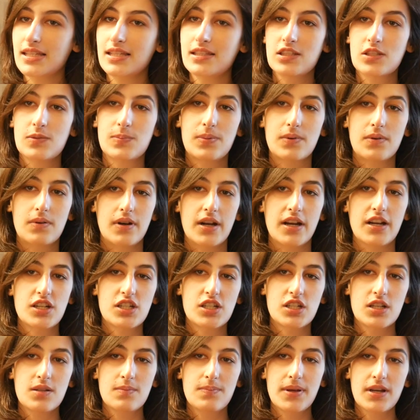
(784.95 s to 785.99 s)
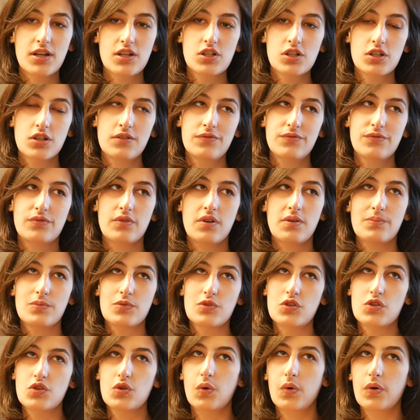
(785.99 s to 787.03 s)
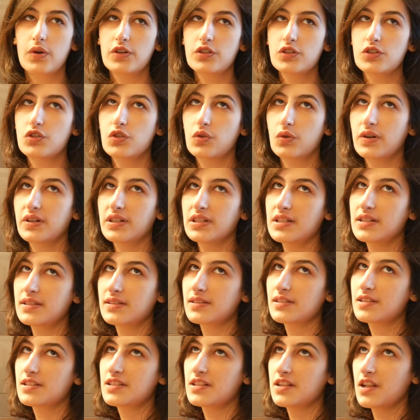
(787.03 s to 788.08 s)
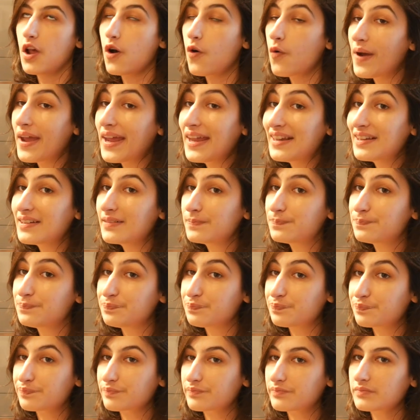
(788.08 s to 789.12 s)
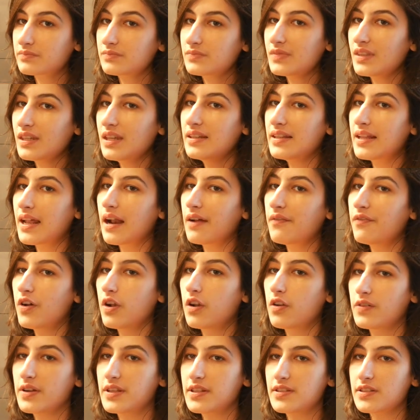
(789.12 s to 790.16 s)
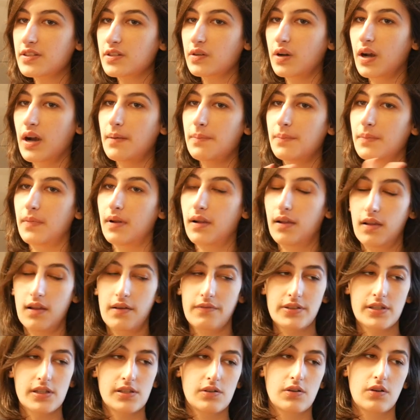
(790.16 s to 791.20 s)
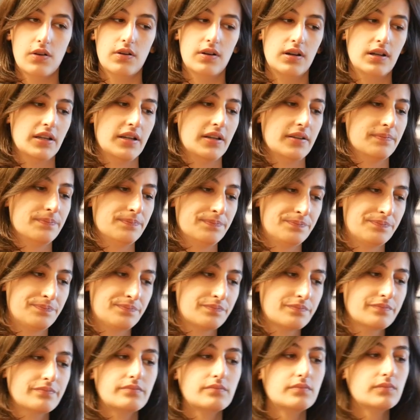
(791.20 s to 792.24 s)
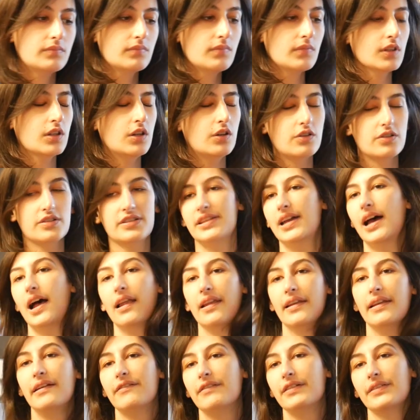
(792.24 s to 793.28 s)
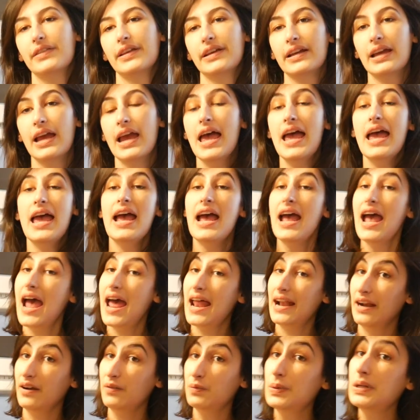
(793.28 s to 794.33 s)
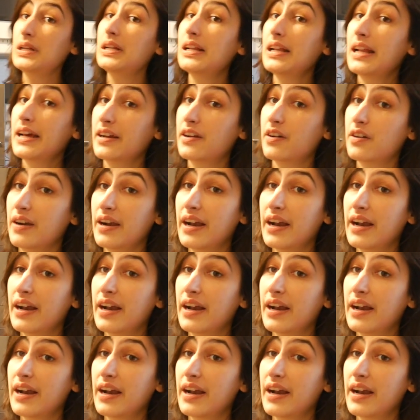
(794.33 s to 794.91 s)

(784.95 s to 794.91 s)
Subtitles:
inspiration picture from Jordan Sloan that I follow on Instagram. I love this girlie, her style and everything. And I really like her